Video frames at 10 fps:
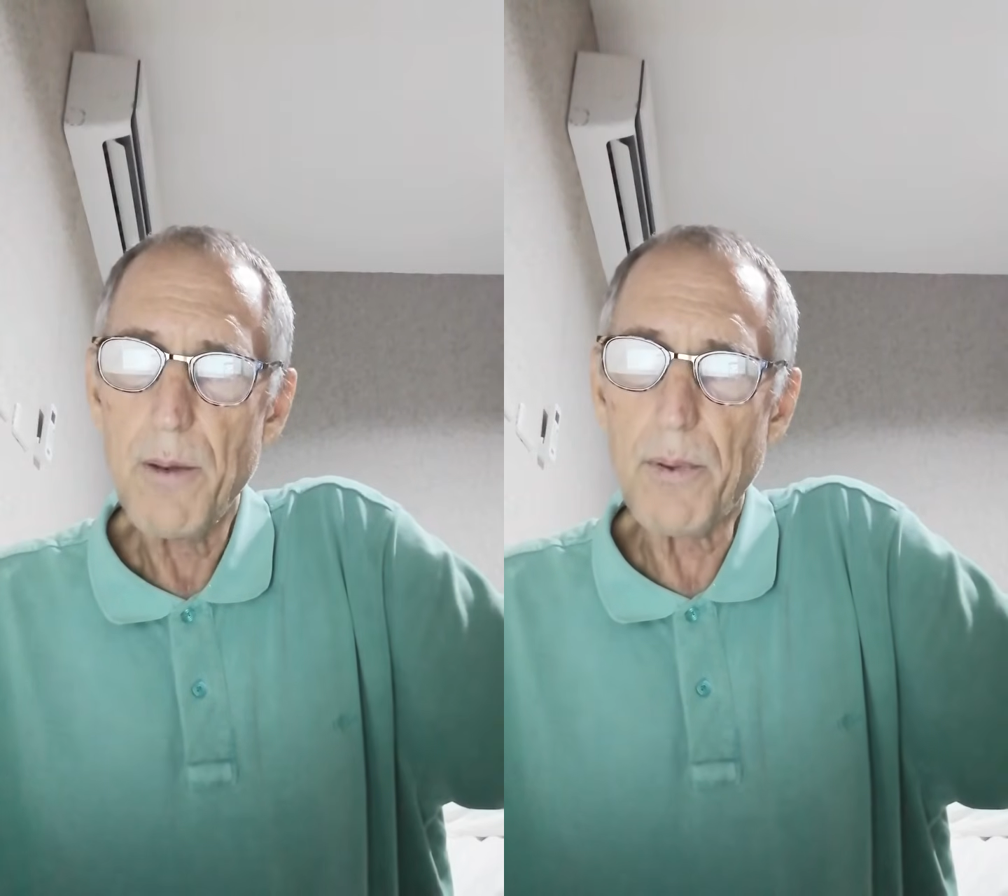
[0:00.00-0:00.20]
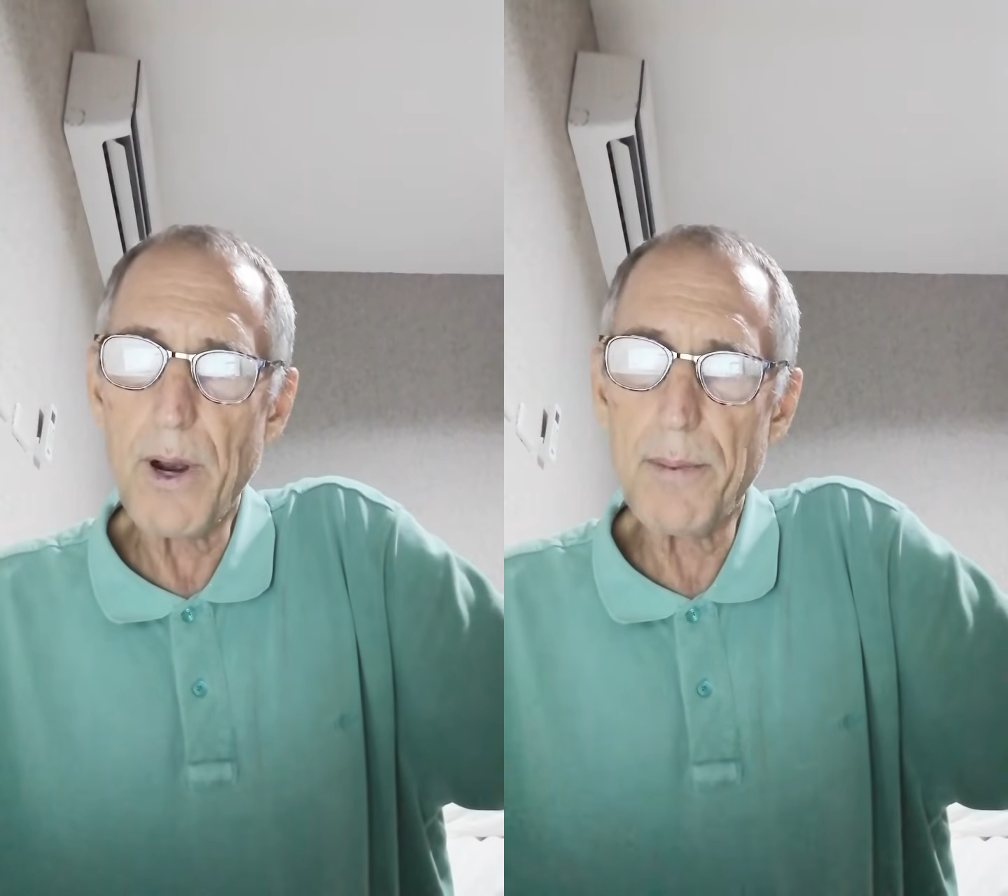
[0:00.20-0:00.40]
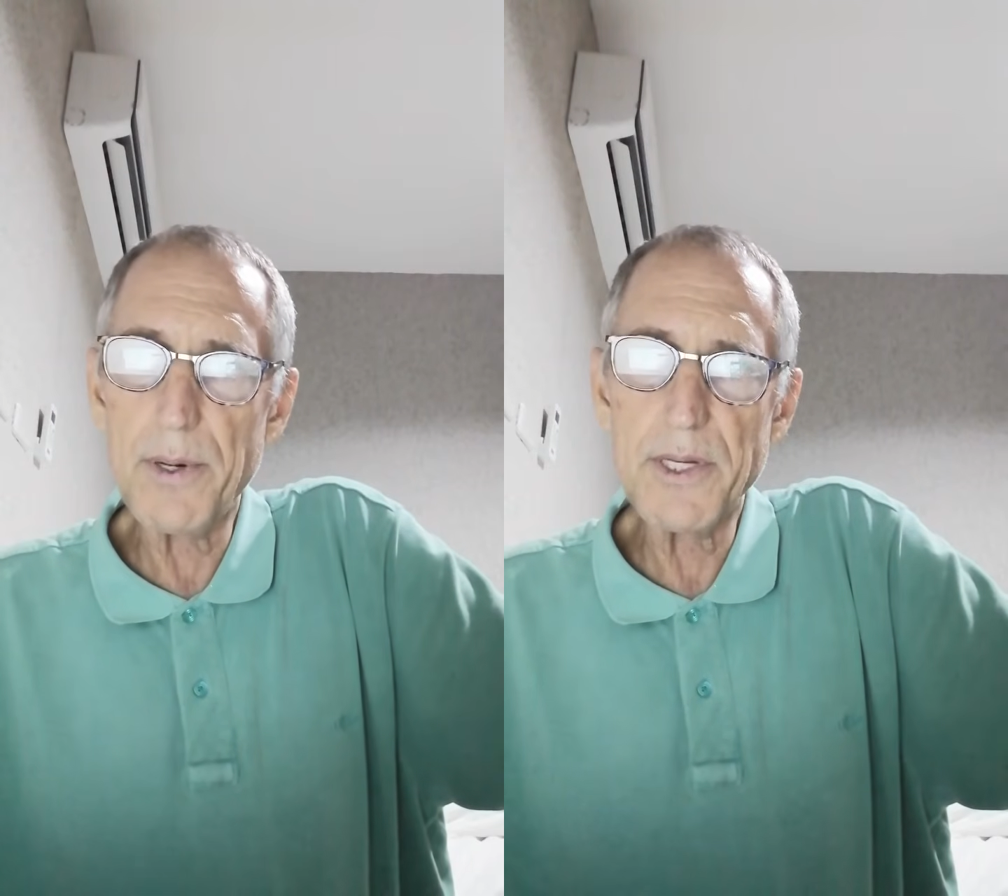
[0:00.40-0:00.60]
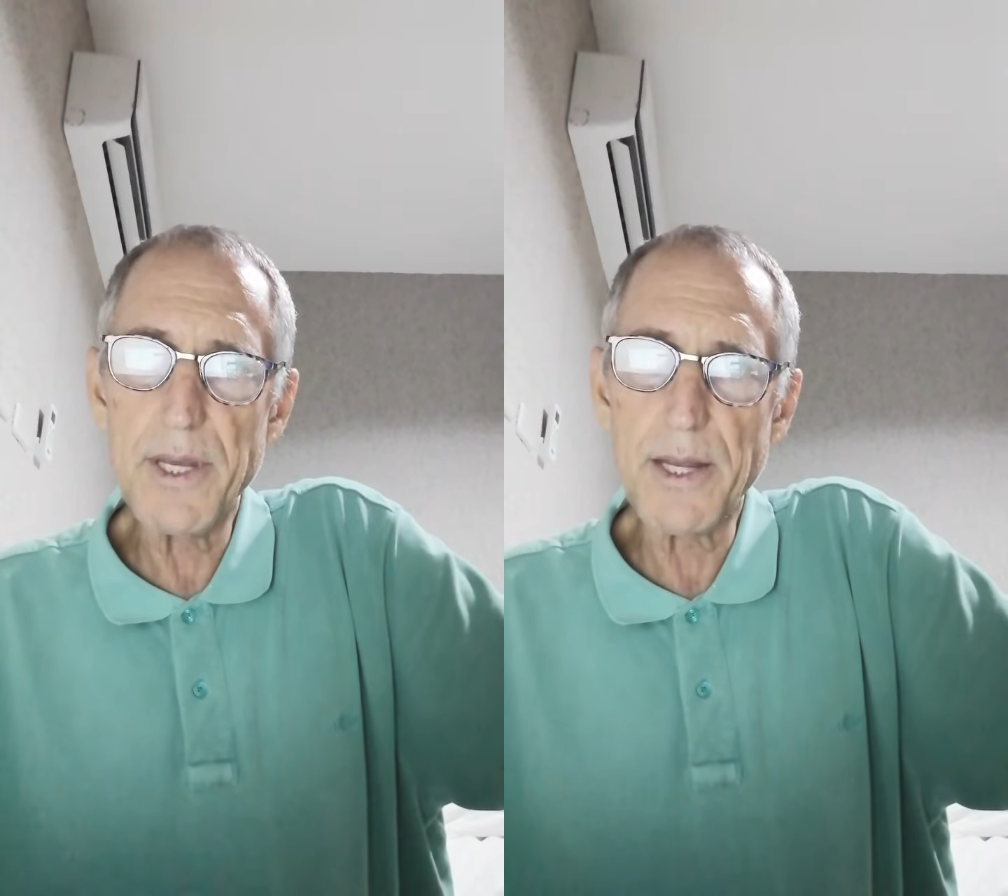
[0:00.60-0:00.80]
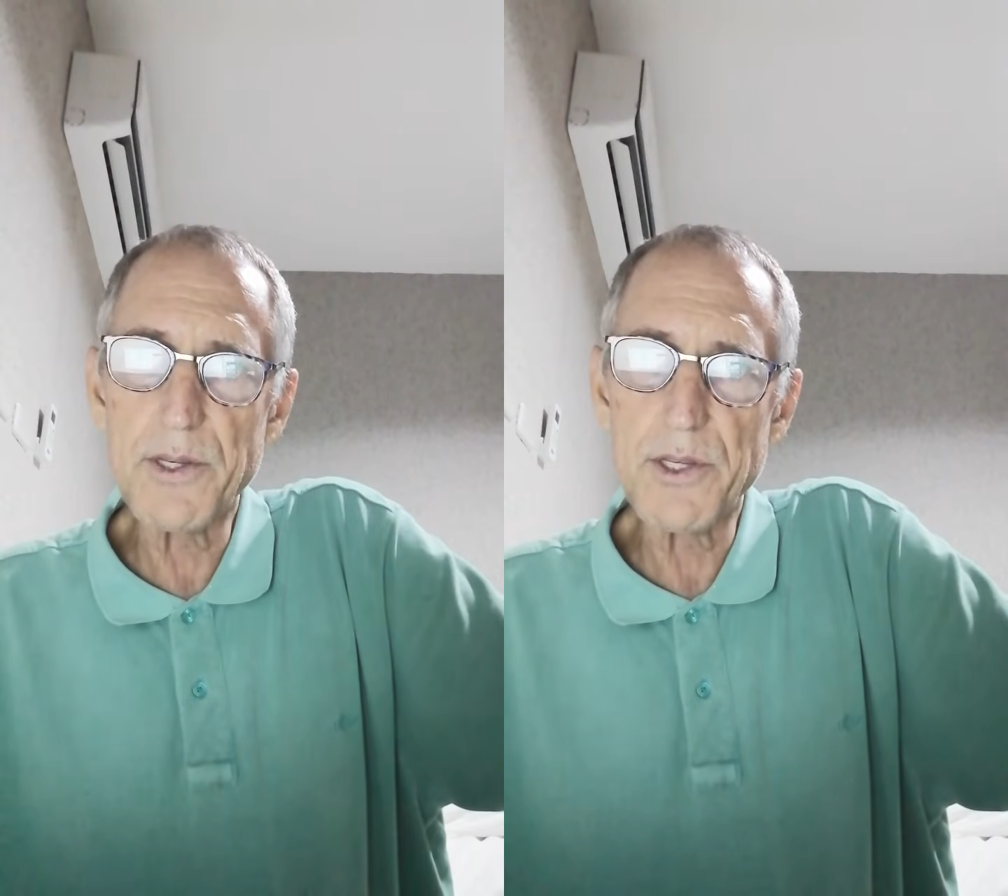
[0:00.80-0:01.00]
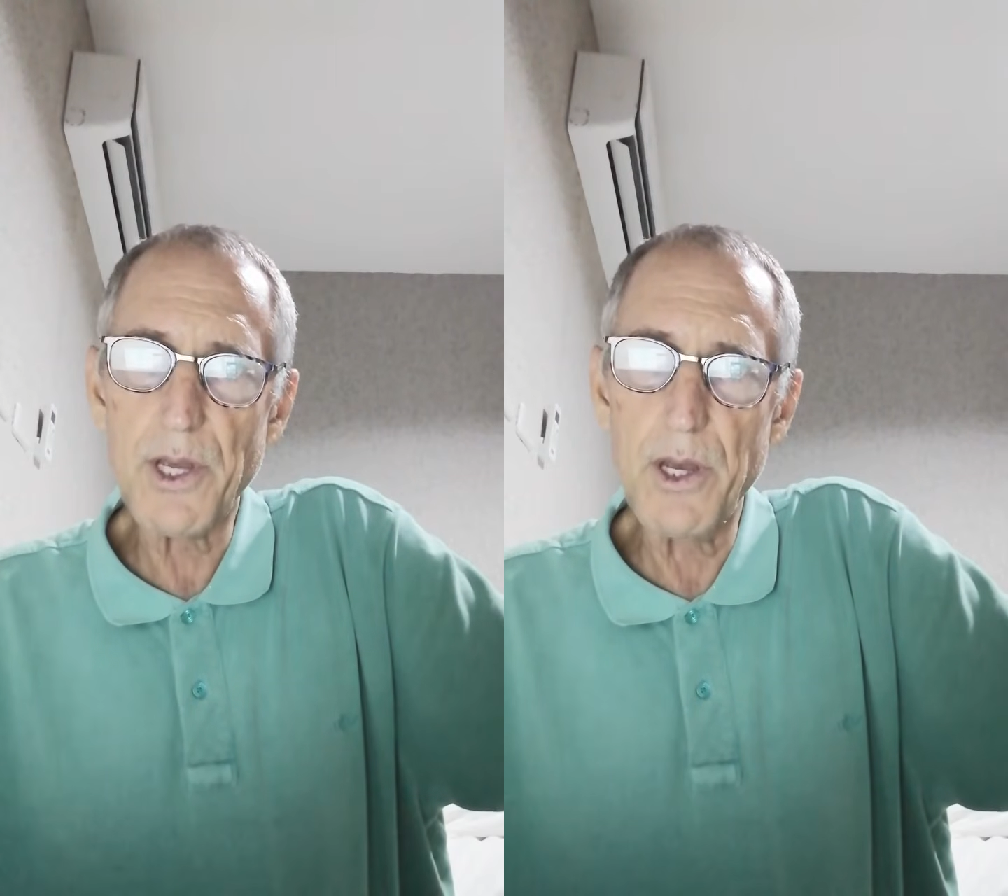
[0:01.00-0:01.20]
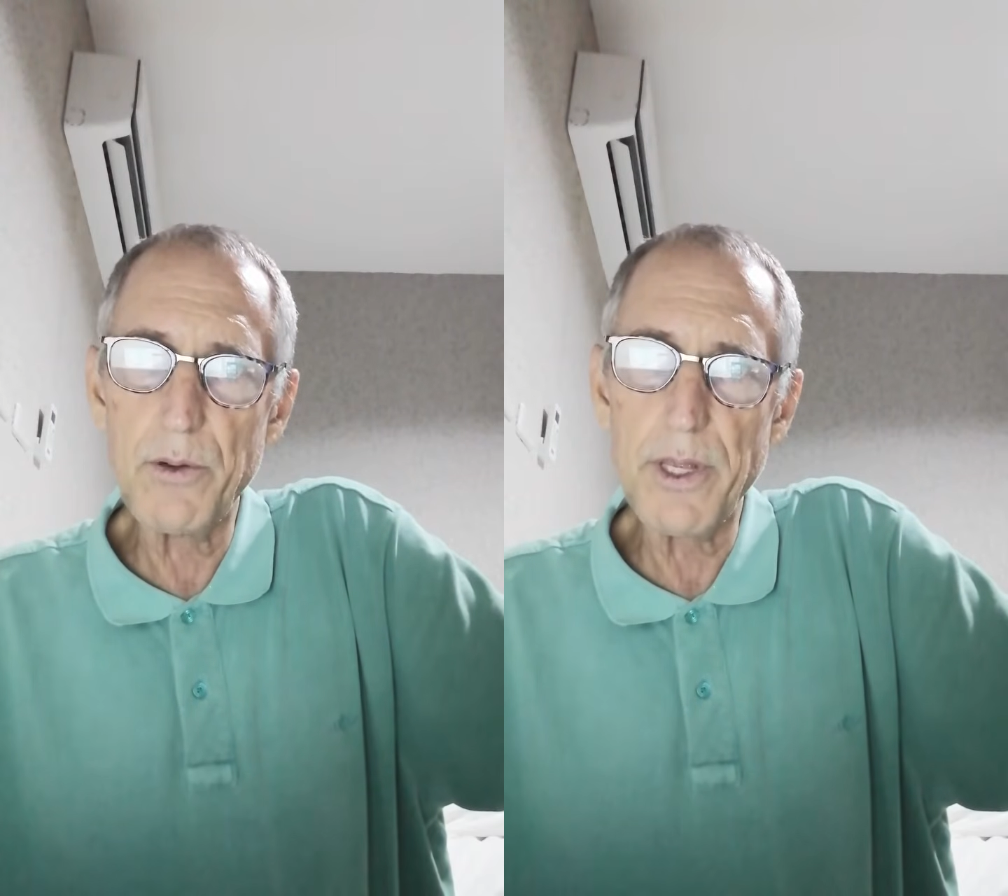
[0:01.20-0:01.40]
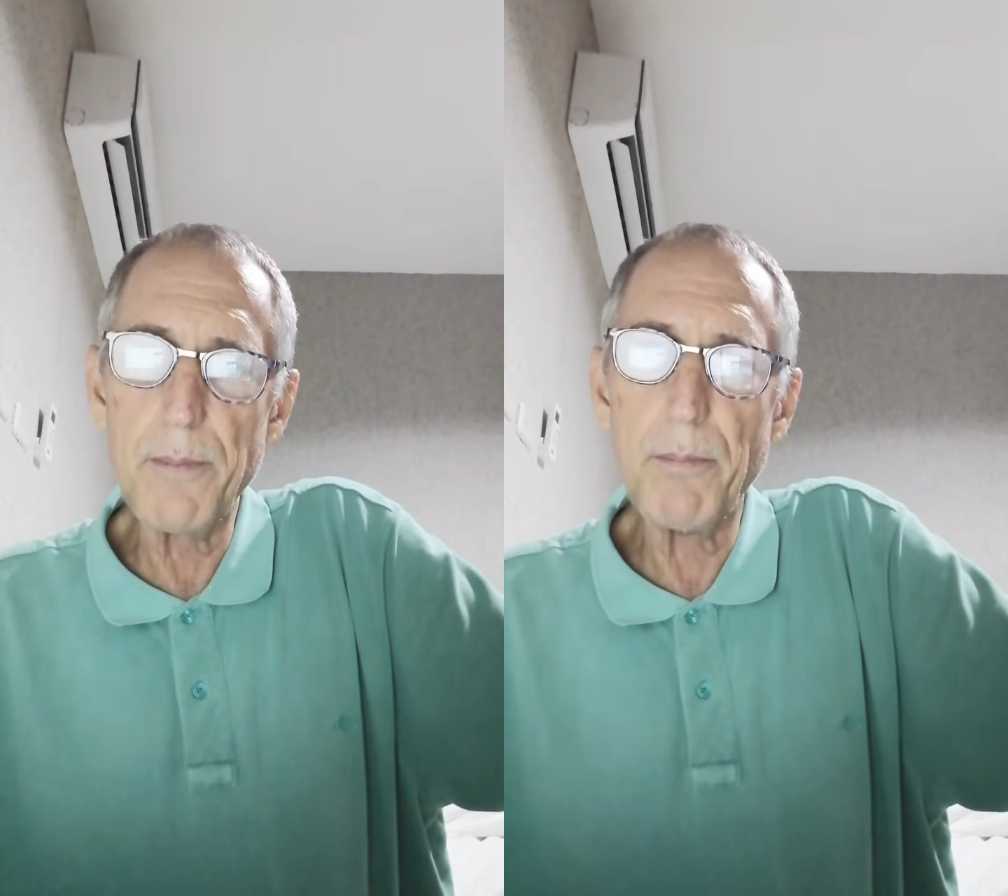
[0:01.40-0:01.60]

Property tax is only